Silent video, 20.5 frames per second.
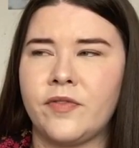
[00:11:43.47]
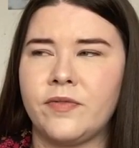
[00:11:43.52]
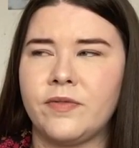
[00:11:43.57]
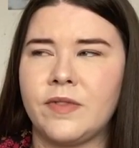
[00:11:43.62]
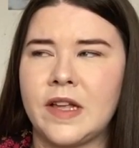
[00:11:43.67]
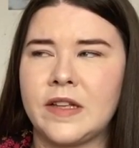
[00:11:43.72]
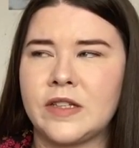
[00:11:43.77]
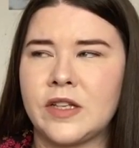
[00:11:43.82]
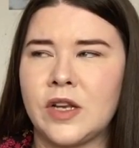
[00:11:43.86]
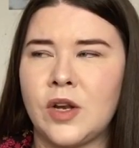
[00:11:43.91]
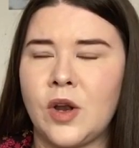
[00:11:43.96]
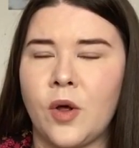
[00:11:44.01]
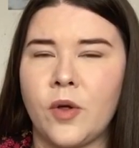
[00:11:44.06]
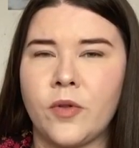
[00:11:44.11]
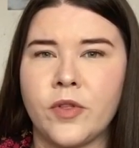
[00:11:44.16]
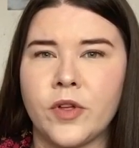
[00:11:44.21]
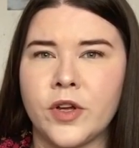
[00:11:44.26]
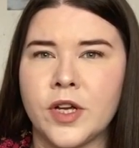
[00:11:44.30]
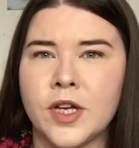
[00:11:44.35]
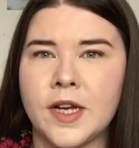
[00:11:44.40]
there's a
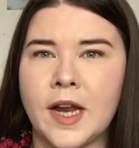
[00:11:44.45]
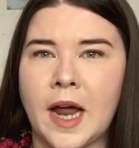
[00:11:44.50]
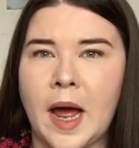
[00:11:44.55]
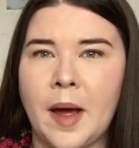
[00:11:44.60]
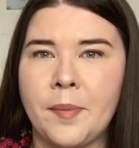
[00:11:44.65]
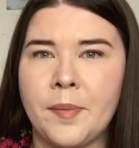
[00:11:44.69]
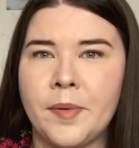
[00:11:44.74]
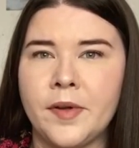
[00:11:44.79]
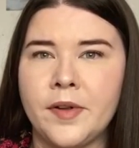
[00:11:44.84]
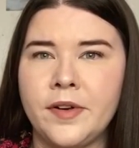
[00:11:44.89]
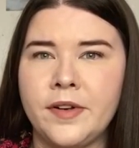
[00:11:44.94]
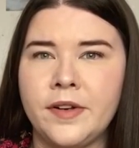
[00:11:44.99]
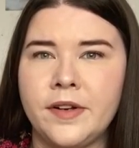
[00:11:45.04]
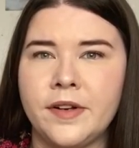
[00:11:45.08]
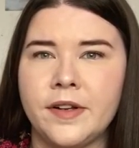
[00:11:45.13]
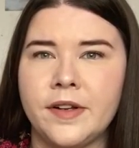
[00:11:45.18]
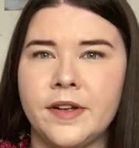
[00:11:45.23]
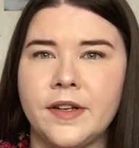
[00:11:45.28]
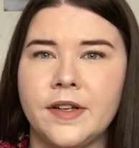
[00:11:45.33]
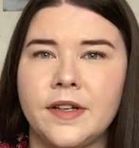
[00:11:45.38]
lot that could happen.
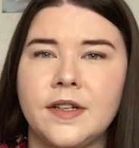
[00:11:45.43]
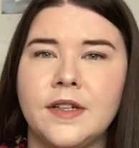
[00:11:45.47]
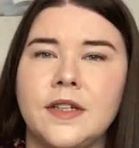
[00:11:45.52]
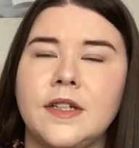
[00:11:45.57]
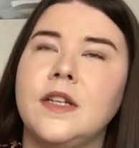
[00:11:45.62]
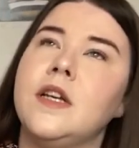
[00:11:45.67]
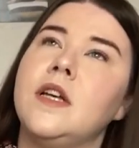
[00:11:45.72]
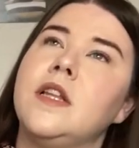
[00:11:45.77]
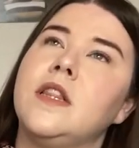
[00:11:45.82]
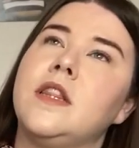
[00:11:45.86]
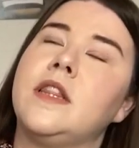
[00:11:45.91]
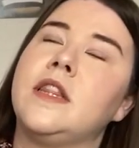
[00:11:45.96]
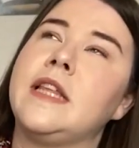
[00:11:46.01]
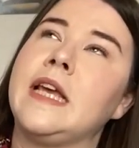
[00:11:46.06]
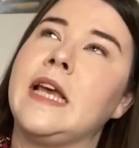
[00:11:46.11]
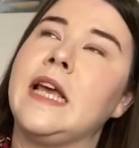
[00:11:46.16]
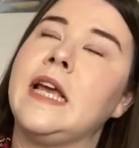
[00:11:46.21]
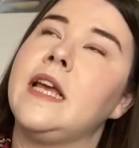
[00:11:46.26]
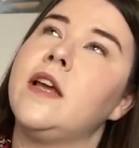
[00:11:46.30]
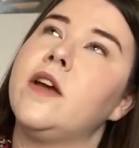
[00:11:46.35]

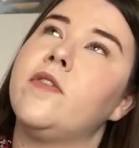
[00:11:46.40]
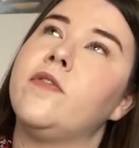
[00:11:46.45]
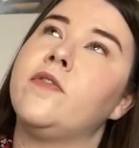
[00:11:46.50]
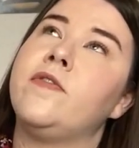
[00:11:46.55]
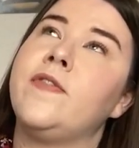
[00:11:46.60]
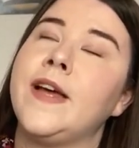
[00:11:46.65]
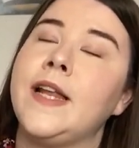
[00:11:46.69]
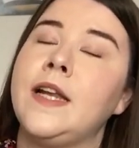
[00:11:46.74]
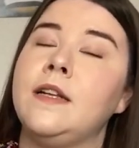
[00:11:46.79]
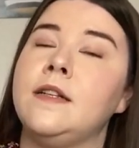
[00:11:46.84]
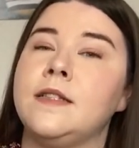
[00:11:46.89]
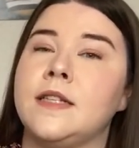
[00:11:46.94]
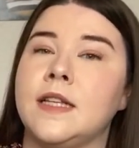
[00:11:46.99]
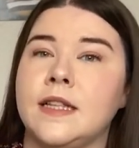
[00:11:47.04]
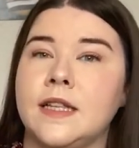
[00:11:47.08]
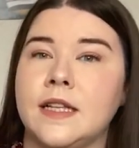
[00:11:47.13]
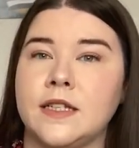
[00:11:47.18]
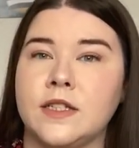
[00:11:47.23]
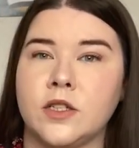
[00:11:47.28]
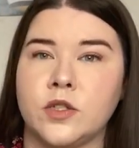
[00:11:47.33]
The villains
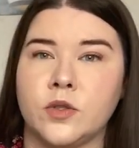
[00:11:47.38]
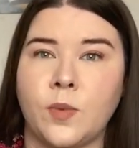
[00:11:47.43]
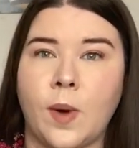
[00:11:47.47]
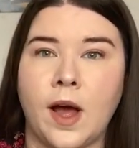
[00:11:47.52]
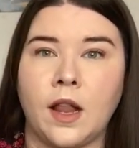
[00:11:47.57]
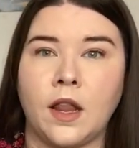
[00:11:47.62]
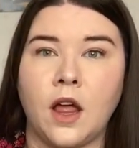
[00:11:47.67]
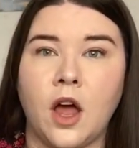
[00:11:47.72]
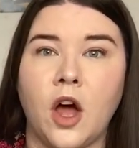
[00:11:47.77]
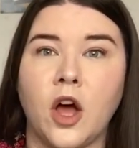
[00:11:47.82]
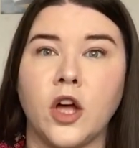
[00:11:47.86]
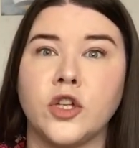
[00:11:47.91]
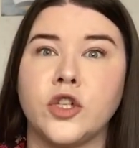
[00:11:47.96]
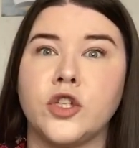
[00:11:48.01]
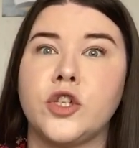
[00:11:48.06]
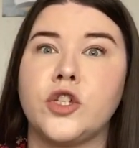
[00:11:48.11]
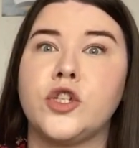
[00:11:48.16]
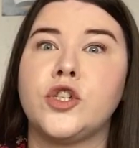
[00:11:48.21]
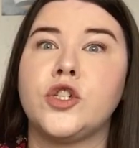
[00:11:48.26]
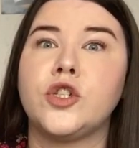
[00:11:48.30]
in this as well are
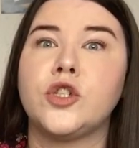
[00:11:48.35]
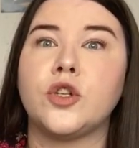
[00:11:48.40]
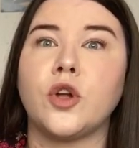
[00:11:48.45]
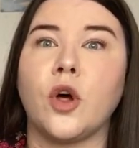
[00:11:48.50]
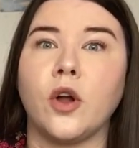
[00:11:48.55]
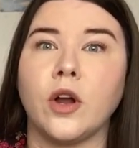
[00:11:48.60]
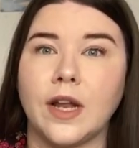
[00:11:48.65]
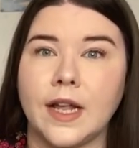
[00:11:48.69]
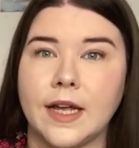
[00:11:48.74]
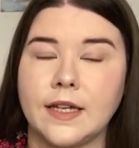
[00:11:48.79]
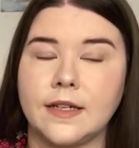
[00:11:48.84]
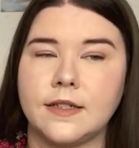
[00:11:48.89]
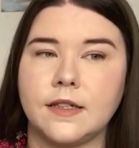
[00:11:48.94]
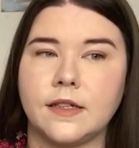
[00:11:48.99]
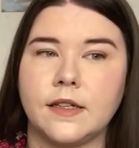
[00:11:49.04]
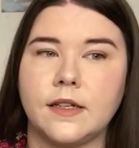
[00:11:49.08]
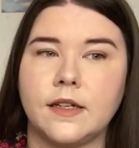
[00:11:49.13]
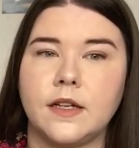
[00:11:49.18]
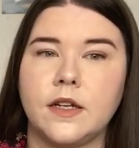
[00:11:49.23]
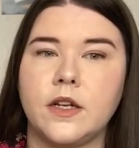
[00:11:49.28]
solid.
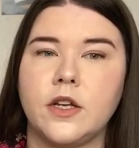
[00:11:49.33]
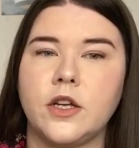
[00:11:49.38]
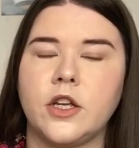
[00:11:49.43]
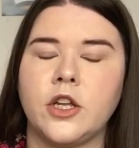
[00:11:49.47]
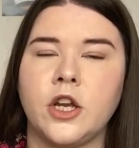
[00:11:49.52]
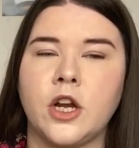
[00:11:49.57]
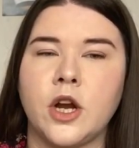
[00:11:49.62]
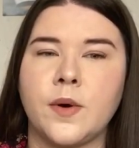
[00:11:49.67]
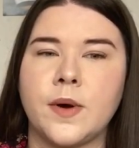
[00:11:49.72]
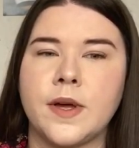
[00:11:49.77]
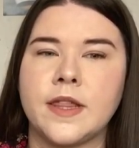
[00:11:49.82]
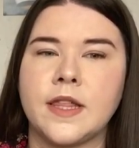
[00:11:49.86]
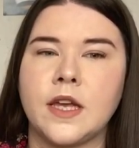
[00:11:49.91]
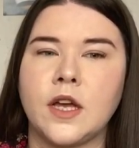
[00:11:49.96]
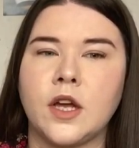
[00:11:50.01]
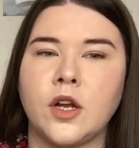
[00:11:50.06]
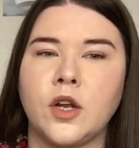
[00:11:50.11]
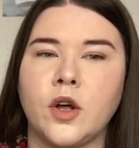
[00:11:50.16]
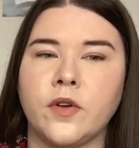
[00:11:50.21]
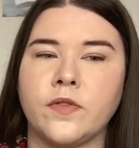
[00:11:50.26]
You know, I
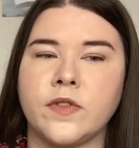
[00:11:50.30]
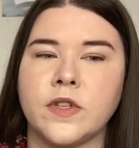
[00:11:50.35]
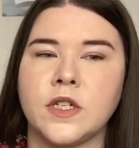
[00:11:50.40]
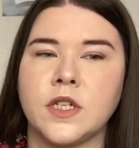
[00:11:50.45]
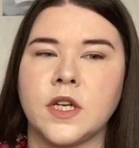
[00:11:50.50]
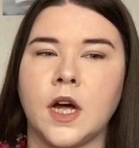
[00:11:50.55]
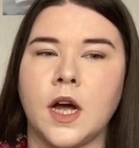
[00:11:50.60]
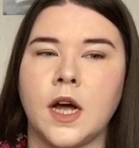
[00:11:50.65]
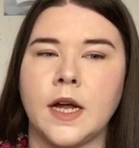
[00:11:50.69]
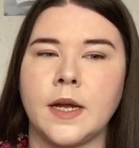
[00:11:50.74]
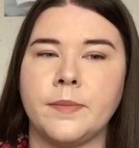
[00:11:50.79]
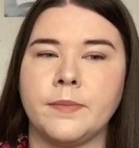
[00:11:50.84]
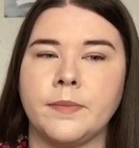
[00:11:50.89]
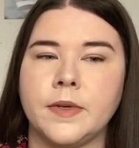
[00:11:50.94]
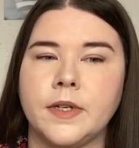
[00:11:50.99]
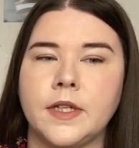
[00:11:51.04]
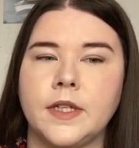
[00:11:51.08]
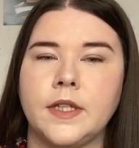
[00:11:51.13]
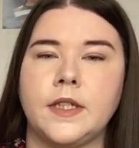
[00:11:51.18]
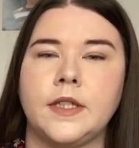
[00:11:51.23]
think a lot of the
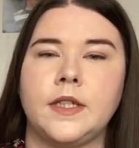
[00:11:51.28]
time